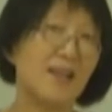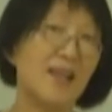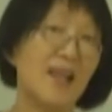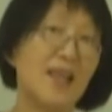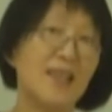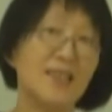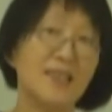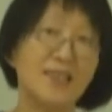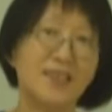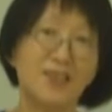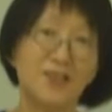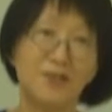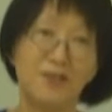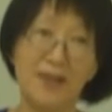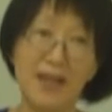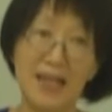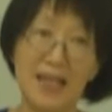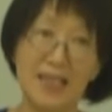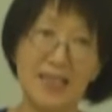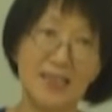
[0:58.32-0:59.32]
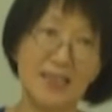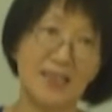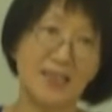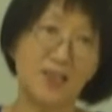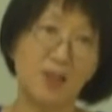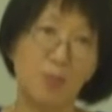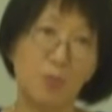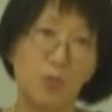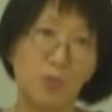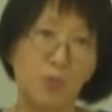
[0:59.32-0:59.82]
let's trace
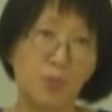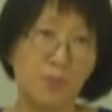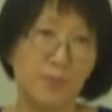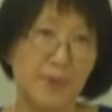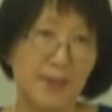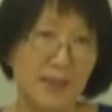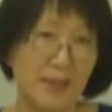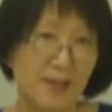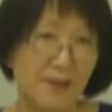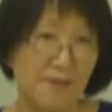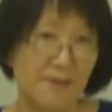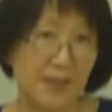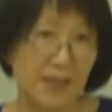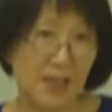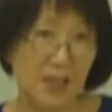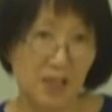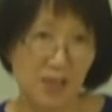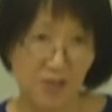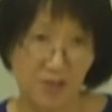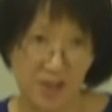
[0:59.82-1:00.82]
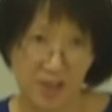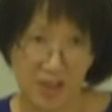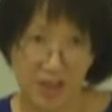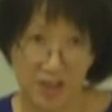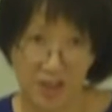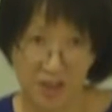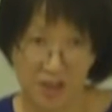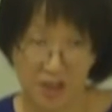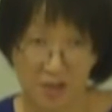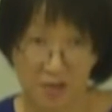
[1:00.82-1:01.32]
the movement of
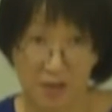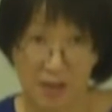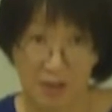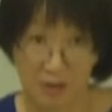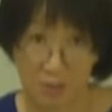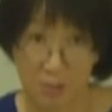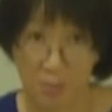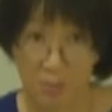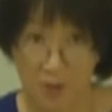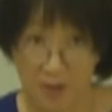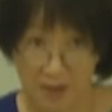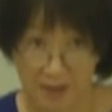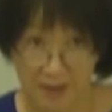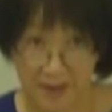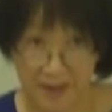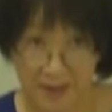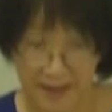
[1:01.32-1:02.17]
English around the world.